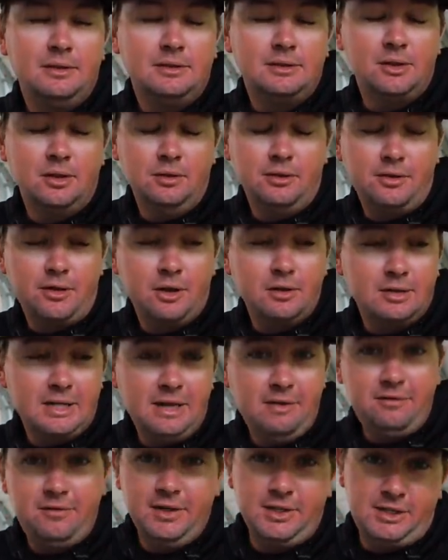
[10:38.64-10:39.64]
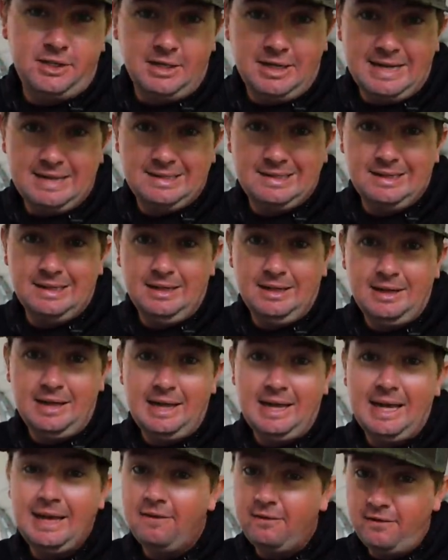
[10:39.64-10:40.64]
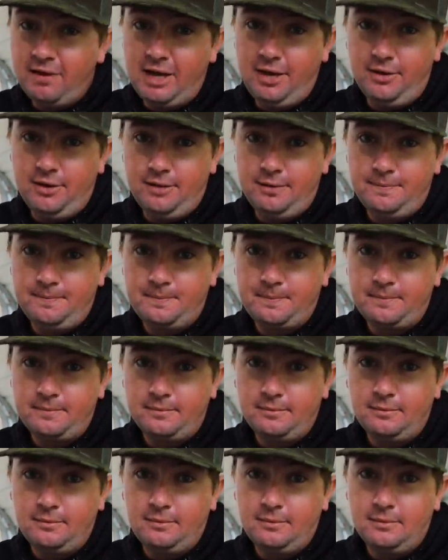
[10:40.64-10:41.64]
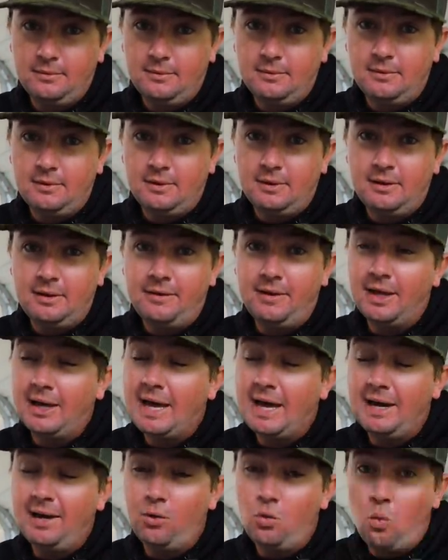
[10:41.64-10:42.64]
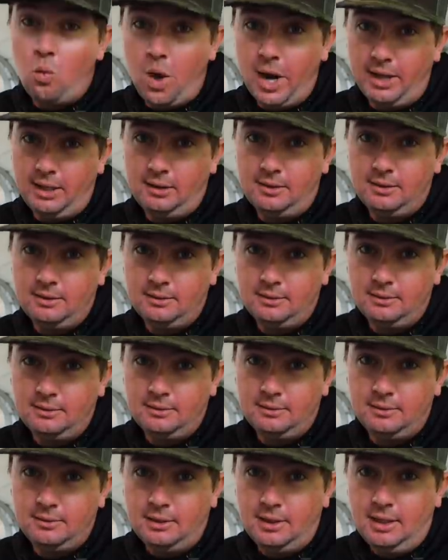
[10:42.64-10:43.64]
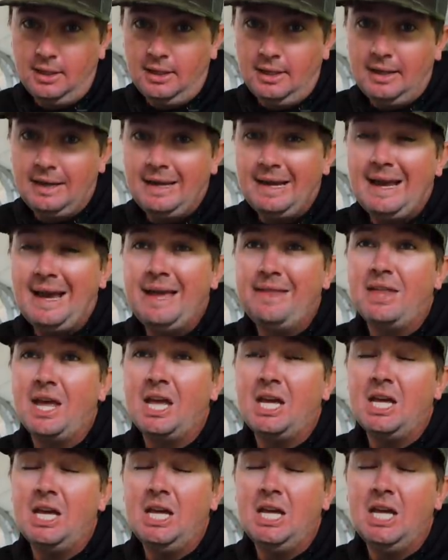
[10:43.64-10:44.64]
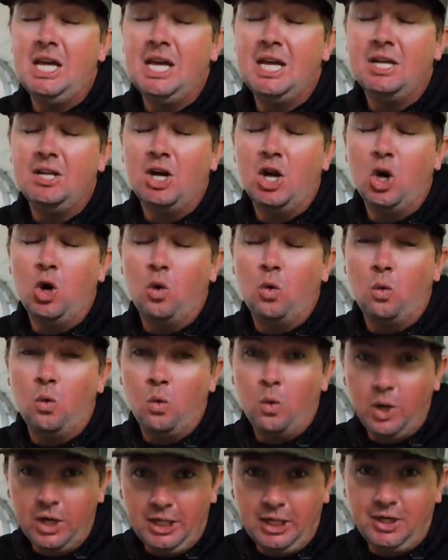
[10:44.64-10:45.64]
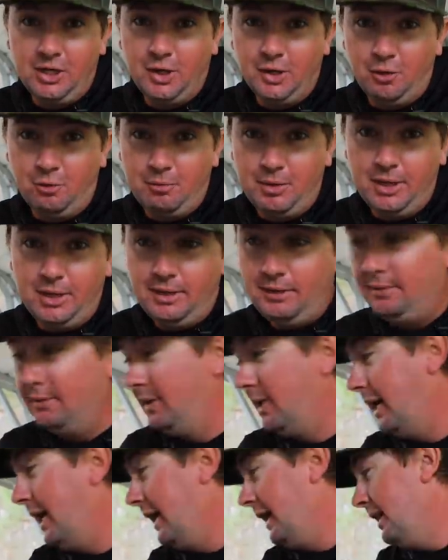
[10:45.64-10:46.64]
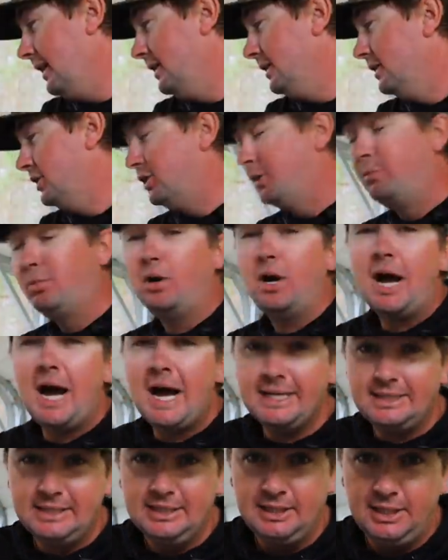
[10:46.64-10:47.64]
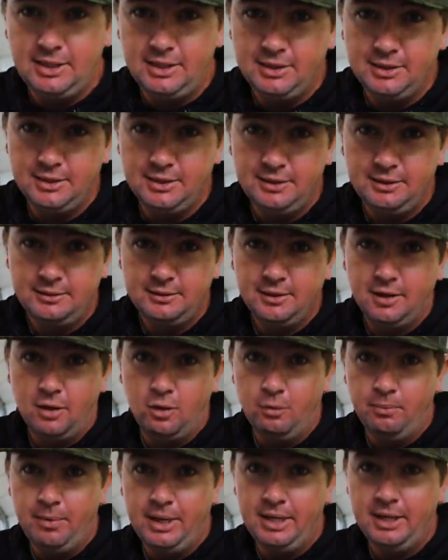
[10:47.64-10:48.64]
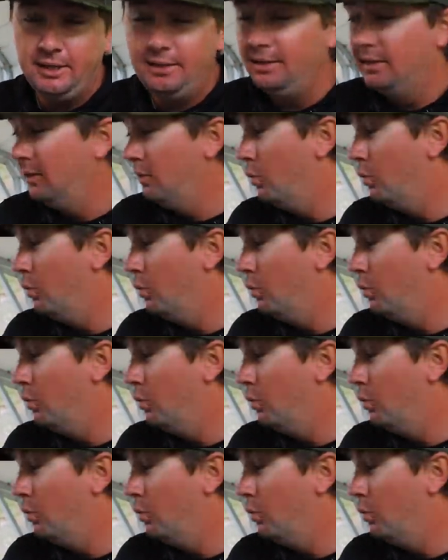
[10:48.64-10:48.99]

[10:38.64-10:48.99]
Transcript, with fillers: So 13 Fishing has a invader, and they got it in white, and they eat it really good on bed. Like surprisingly good on bed.